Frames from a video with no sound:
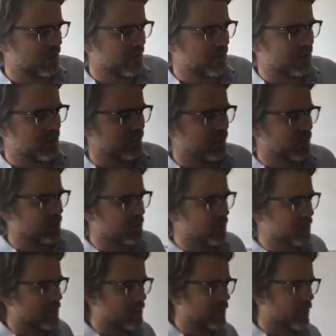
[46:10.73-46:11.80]

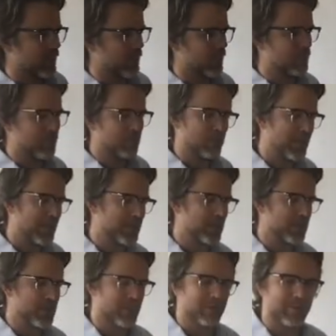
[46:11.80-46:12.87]
difficult to place
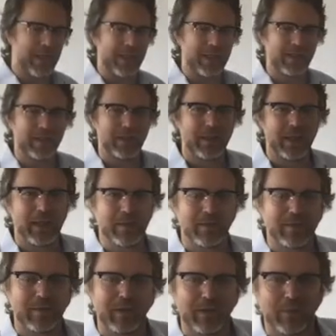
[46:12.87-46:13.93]
yourself back in there and to
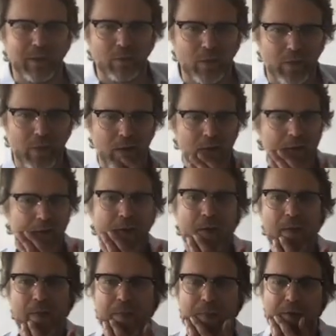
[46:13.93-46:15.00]
think about what
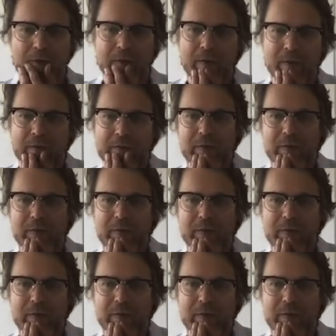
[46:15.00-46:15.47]
the